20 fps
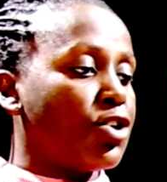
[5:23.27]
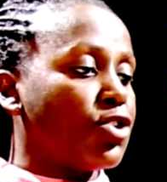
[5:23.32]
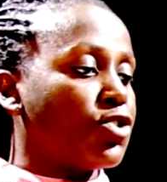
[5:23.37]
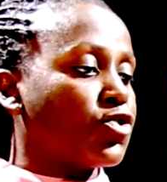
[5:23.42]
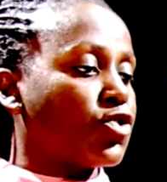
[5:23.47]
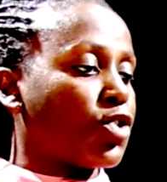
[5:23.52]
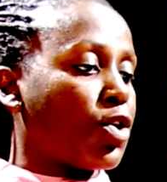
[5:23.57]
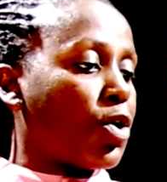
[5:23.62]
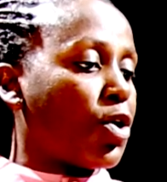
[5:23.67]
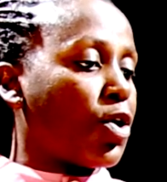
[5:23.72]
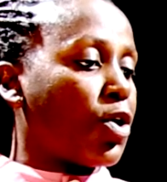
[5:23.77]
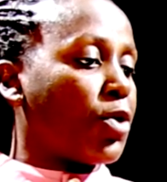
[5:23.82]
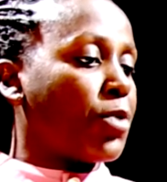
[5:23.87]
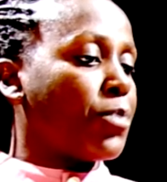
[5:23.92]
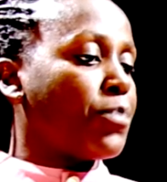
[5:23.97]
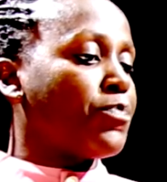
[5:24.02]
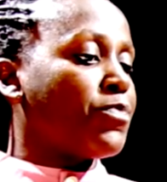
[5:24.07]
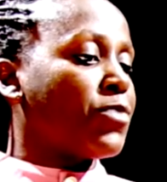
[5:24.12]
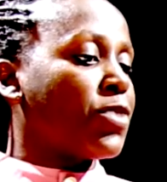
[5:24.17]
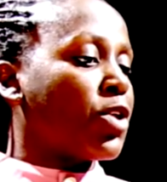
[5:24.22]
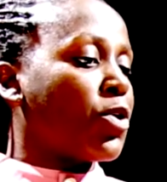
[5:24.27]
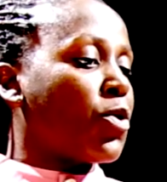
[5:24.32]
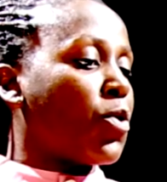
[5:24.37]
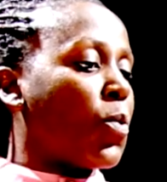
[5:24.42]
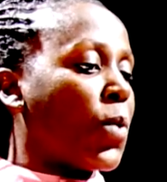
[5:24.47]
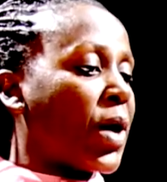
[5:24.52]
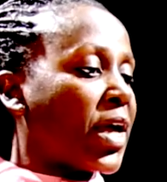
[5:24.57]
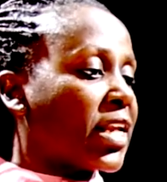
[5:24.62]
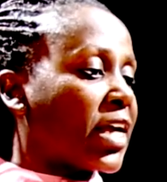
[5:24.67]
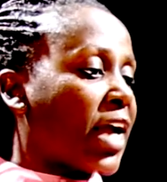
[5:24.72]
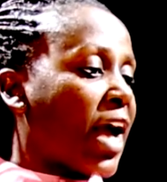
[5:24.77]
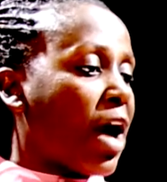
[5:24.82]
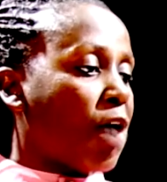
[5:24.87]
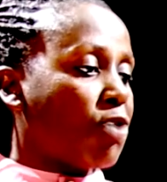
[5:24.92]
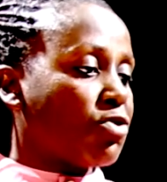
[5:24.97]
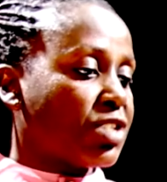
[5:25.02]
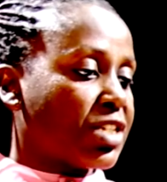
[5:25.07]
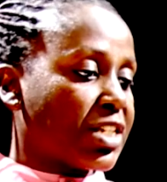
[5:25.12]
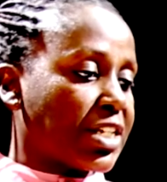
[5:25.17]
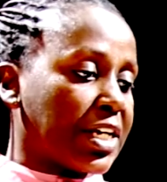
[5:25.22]
So when
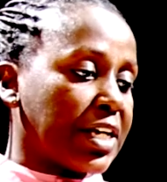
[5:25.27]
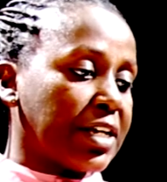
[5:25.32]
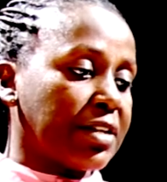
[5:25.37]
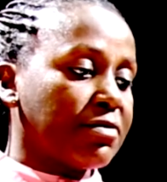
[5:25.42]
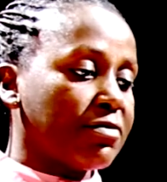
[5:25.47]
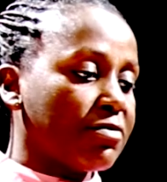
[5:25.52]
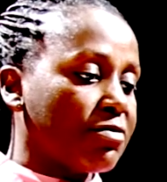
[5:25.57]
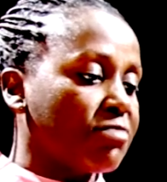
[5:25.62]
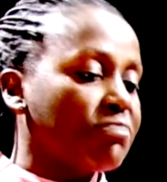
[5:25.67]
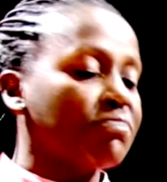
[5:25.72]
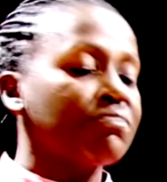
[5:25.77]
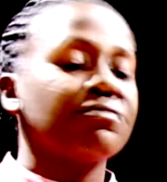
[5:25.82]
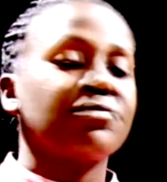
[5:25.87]
counting,